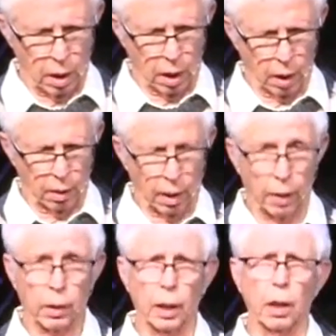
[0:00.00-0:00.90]
I
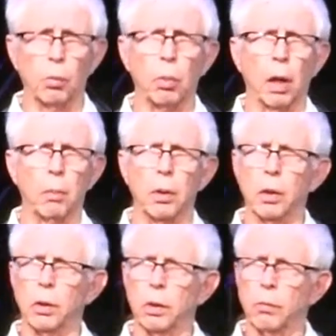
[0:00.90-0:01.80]
think he would probably
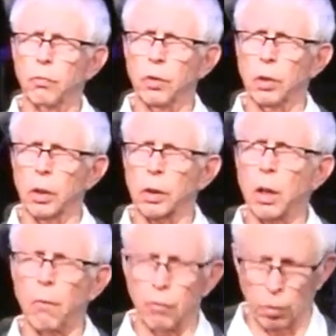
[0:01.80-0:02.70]
feel
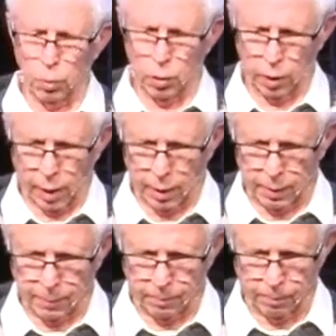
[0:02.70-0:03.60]
uncomfortable with that.
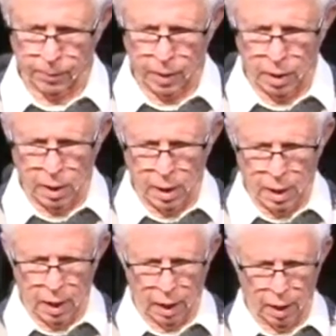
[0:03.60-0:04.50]

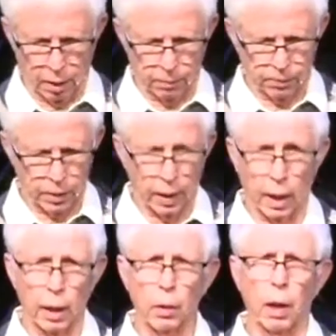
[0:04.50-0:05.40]
And
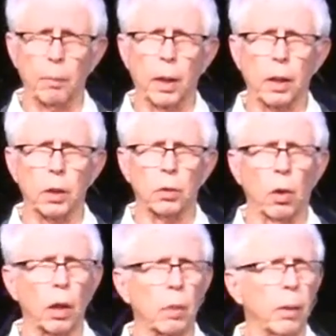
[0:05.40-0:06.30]
I'm not going to
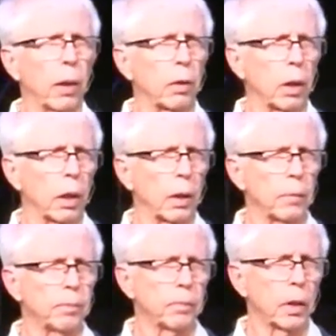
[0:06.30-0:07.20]
talk
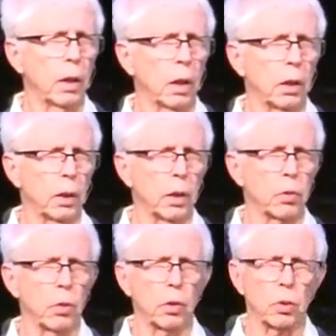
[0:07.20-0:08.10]
about the
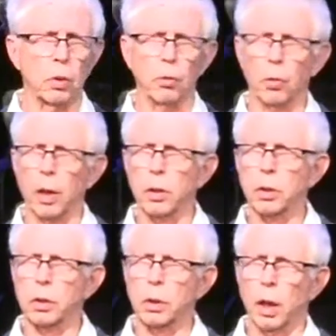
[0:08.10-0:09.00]
history of the civil
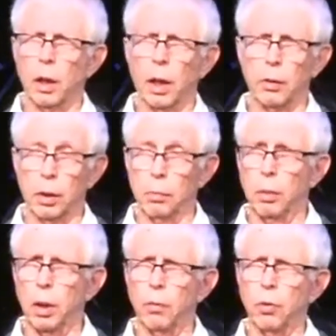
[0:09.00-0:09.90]
rights. I think
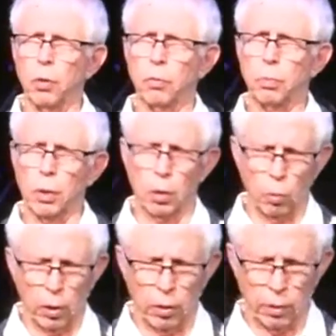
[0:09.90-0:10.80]
many of you are pretty
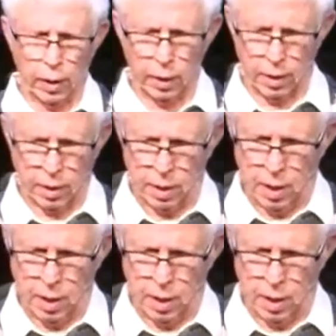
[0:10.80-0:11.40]
aware of that.